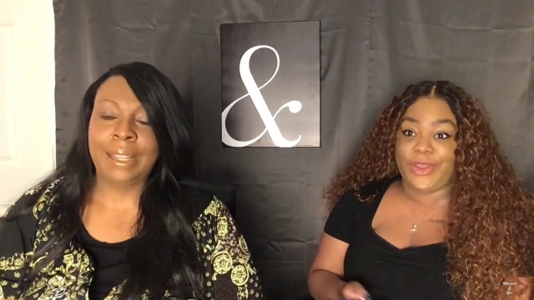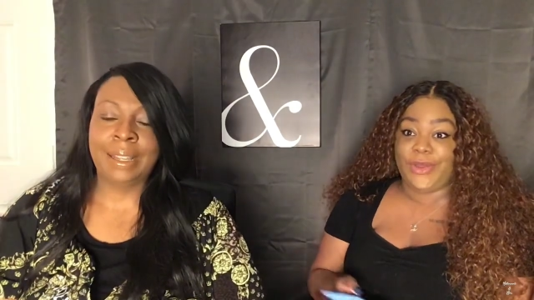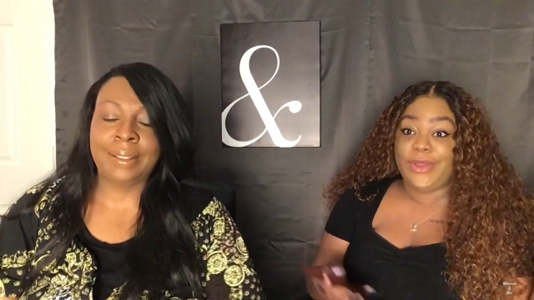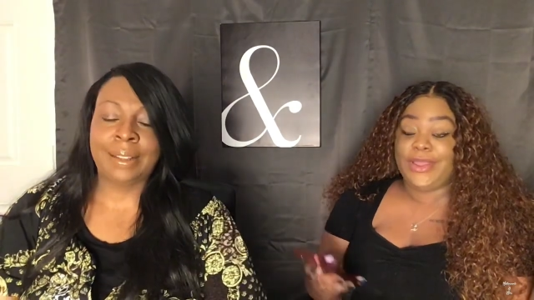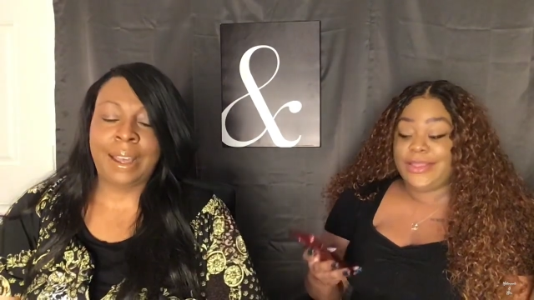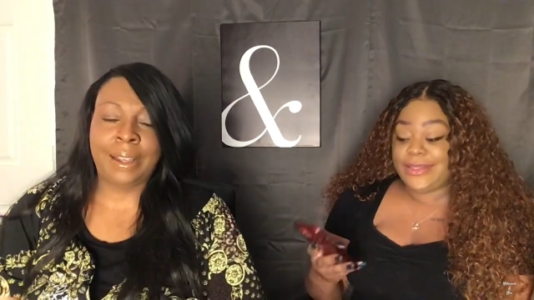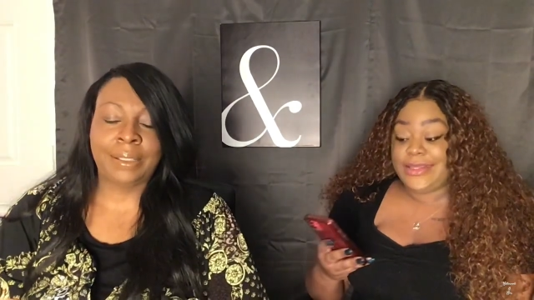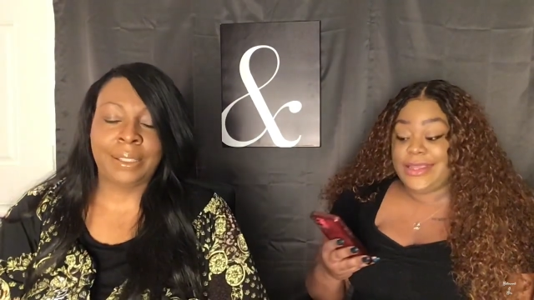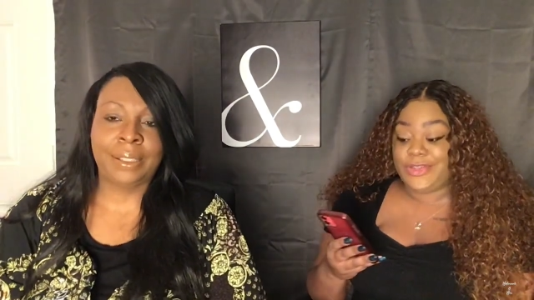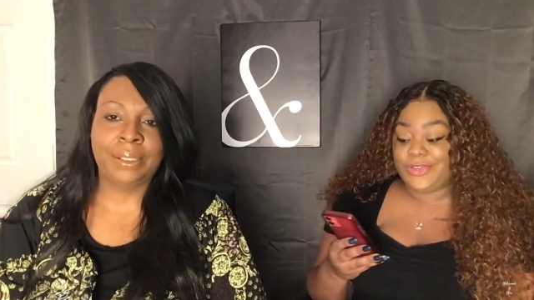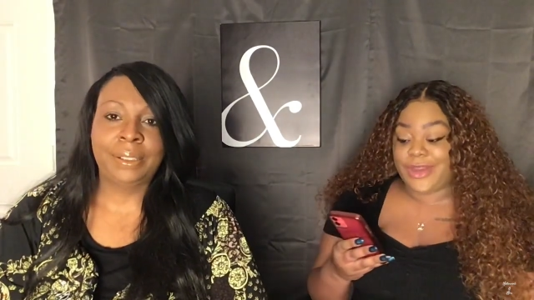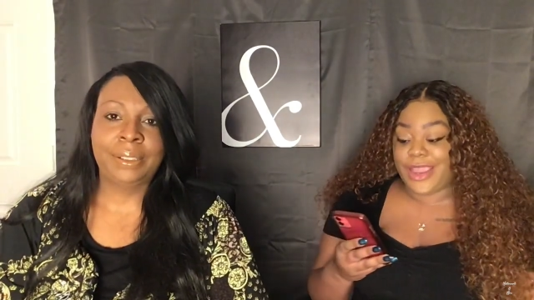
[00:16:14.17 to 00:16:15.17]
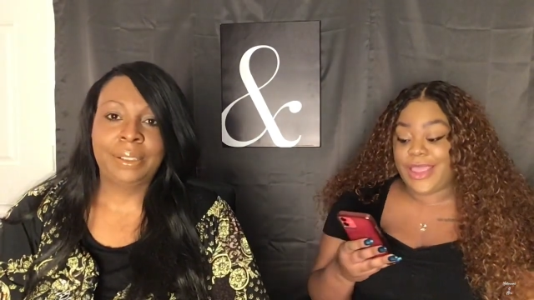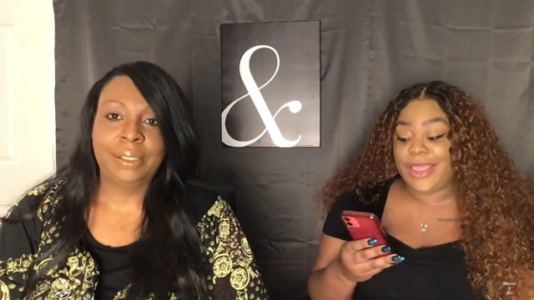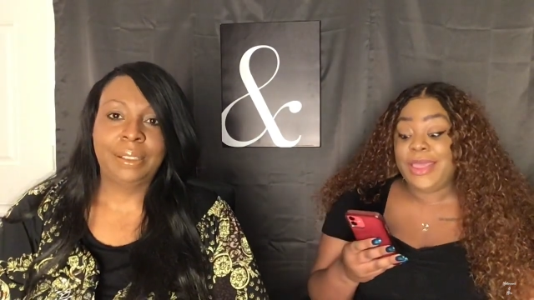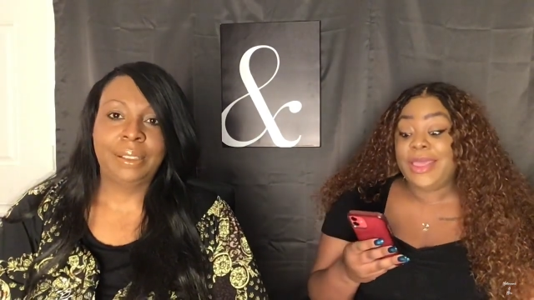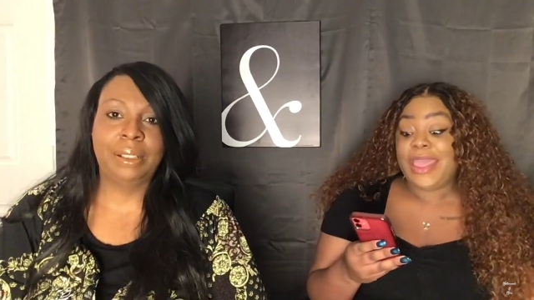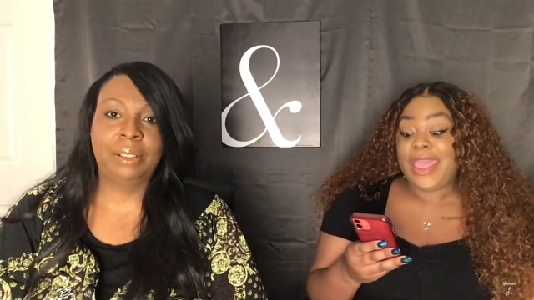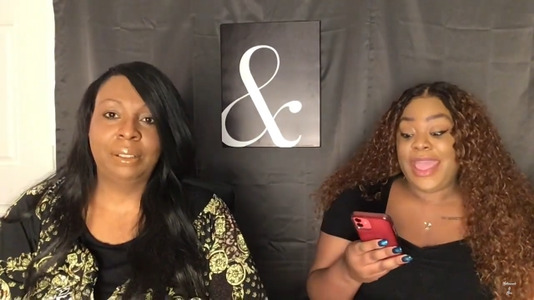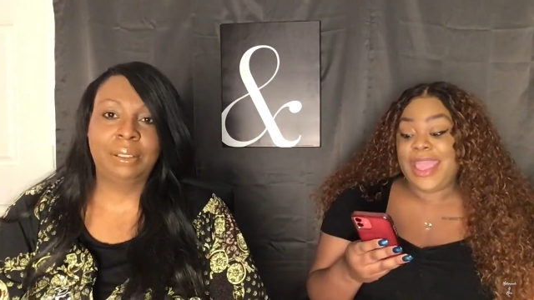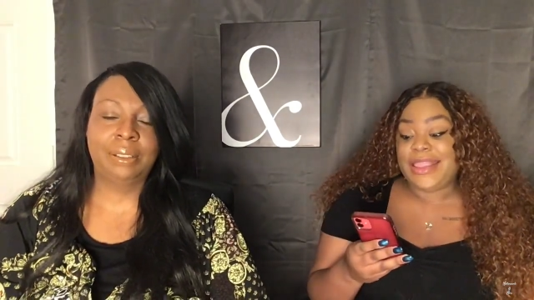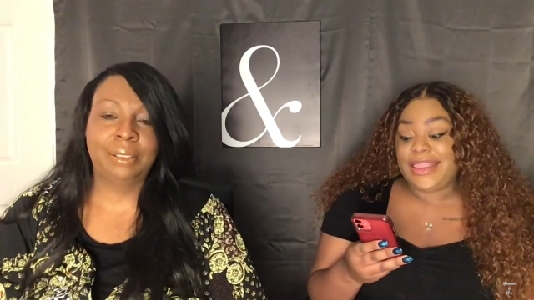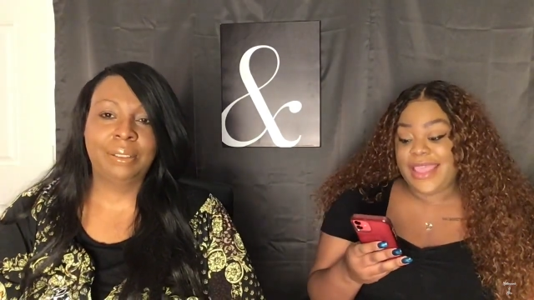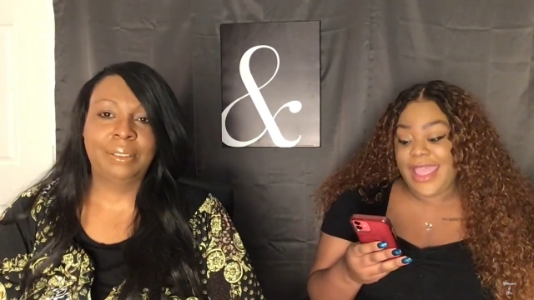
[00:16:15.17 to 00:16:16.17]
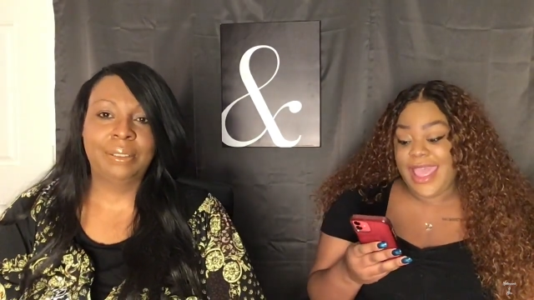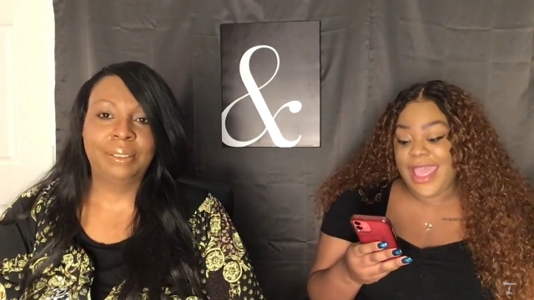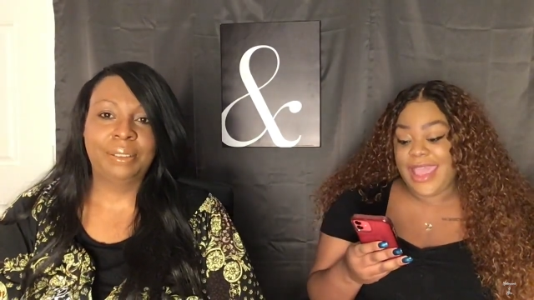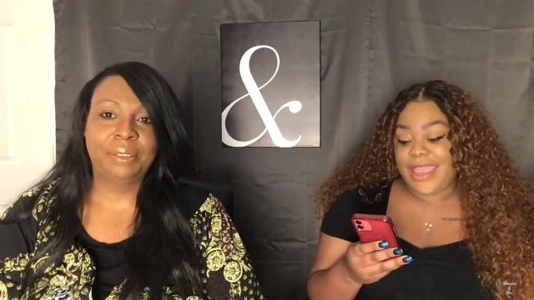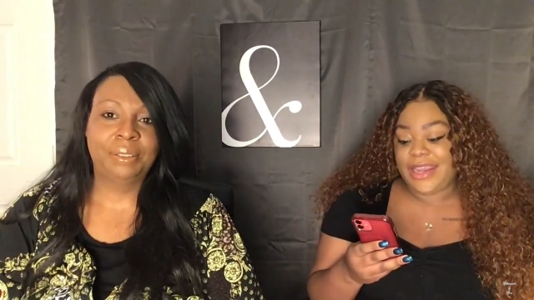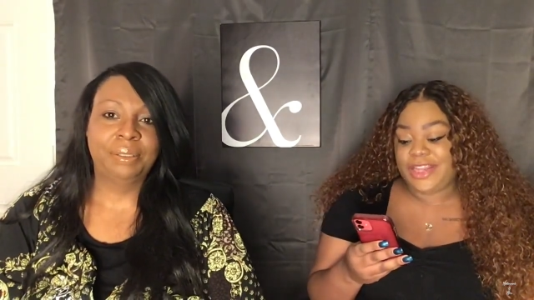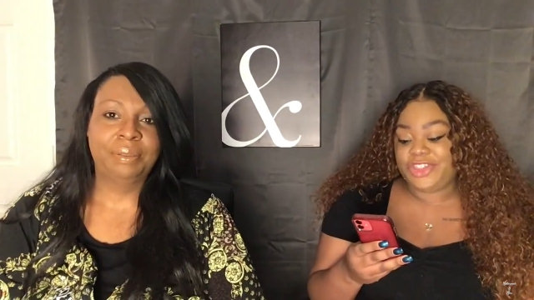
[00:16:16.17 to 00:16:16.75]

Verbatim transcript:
Speaker 1: Exactly. Dietrich. And then